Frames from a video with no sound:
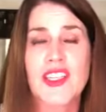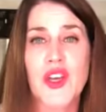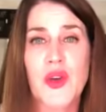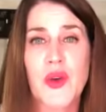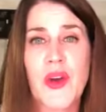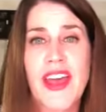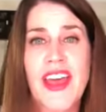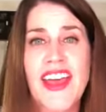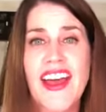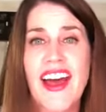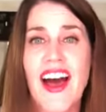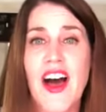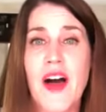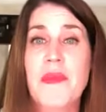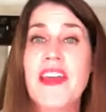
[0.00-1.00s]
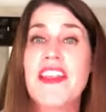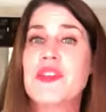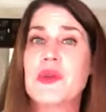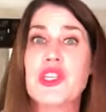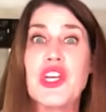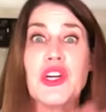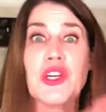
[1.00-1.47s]
who, and this
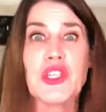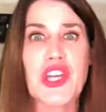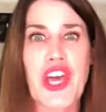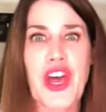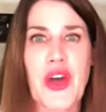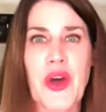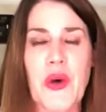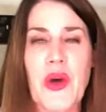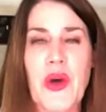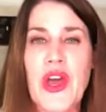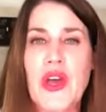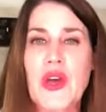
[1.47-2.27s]
was years ago,